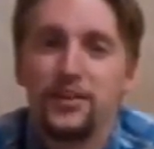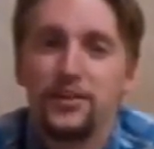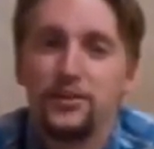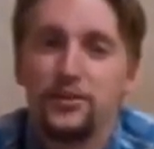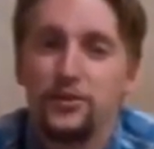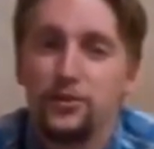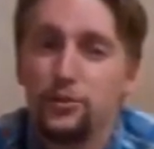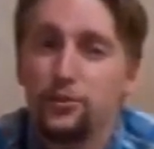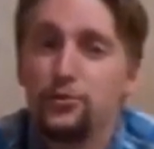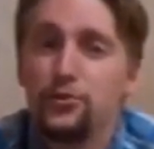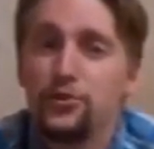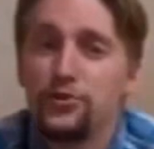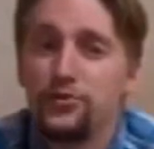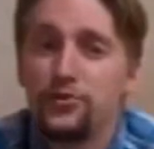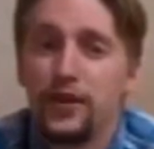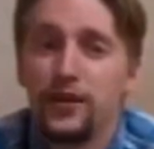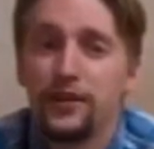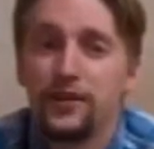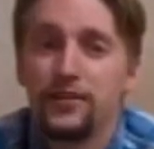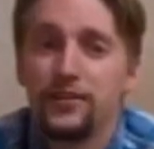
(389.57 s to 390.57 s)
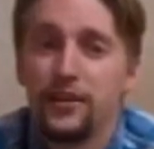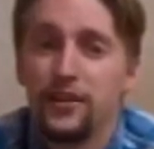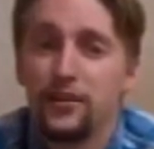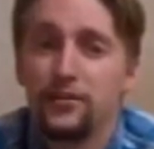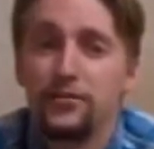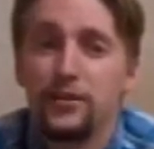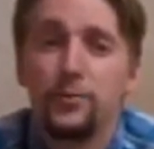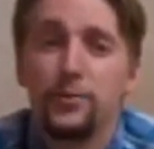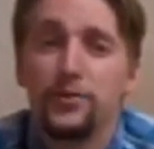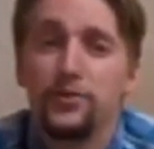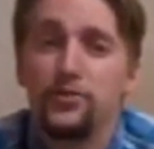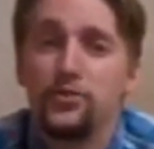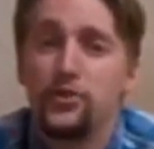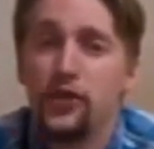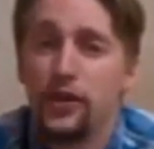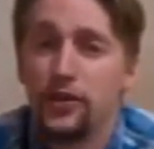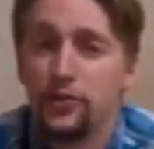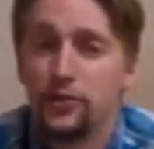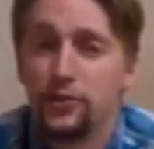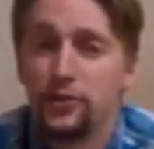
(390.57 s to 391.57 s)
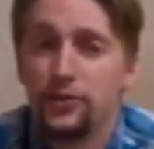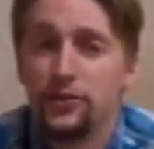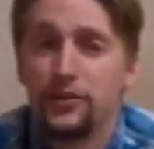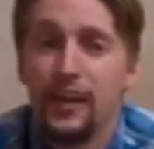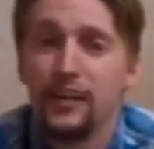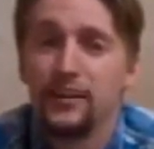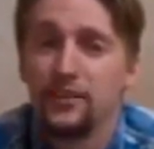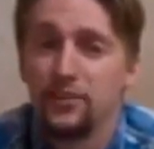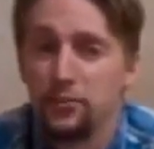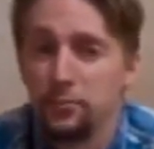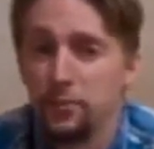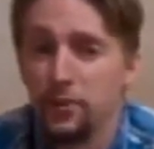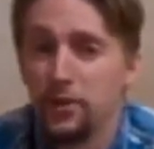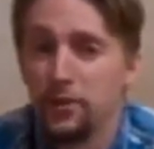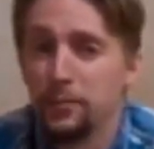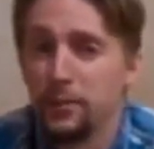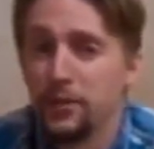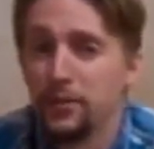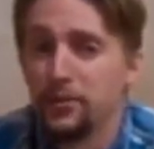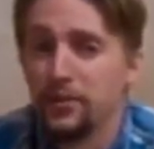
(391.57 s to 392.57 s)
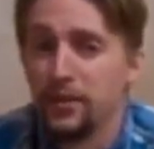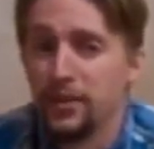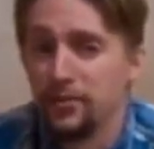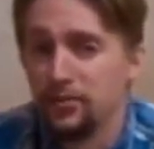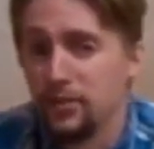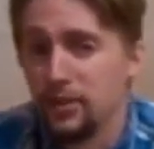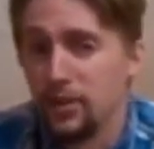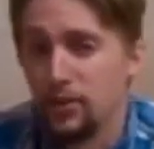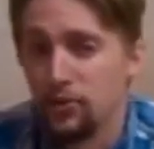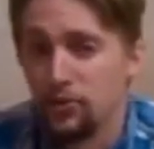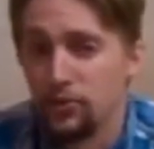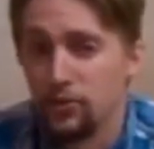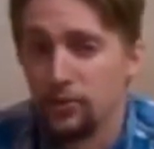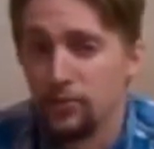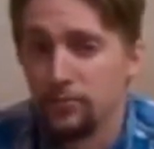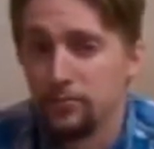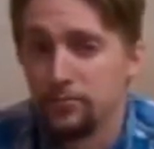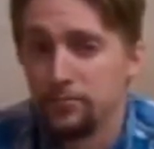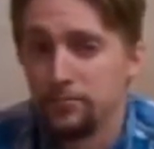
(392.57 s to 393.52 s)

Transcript: you just fell in love with general and experimental aviation.